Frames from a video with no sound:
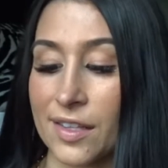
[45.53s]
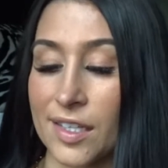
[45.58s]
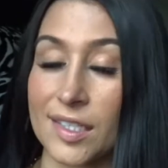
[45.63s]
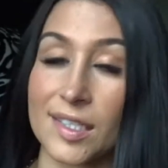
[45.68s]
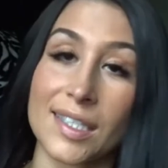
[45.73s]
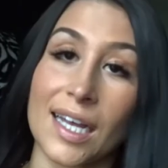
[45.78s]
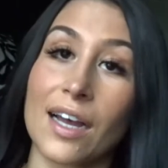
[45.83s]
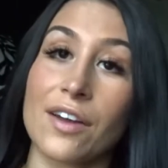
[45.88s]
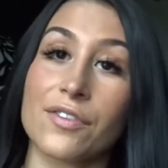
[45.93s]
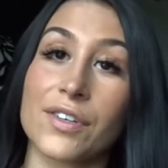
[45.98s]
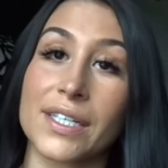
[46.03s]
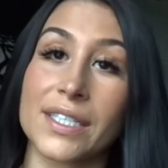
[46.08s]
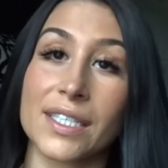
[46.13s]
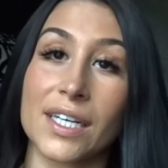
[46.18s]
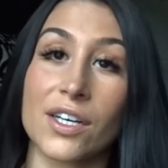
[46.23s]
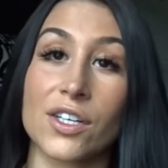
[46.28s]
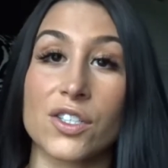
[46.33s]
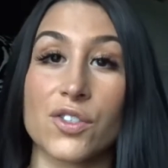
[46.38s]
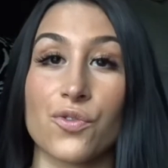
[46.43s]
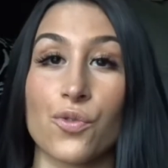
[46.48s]
This set
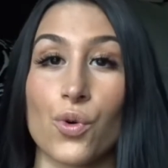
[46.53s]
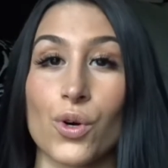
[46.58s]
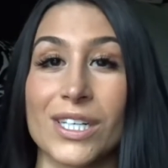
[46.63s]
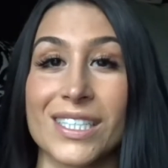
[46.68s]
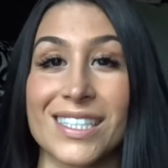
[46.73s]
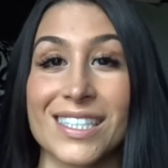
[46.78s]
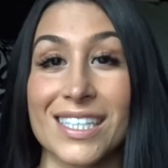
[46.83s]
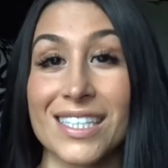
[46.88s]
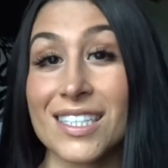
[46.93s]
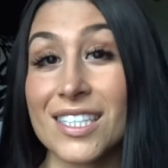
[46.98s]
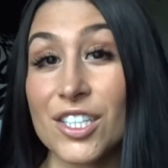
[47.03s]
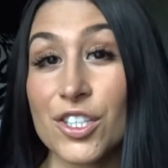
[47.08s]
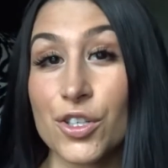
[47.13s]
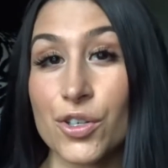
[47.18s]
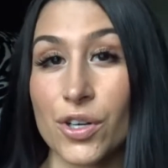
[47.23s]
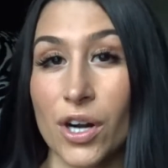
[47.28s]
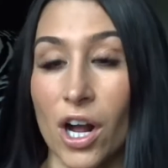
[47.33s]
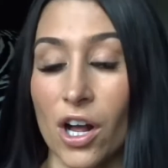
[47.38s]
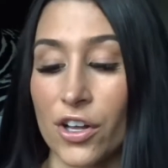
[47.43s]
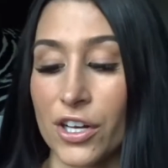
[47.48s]
retails for
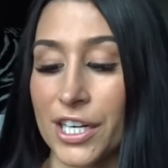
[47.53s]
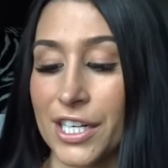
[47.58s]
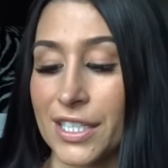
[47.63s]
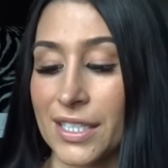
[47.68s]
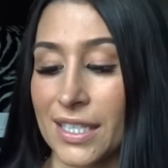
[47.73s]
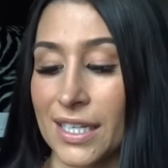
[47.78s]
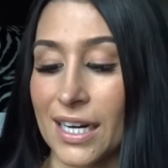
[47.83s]
sixty-two dollars.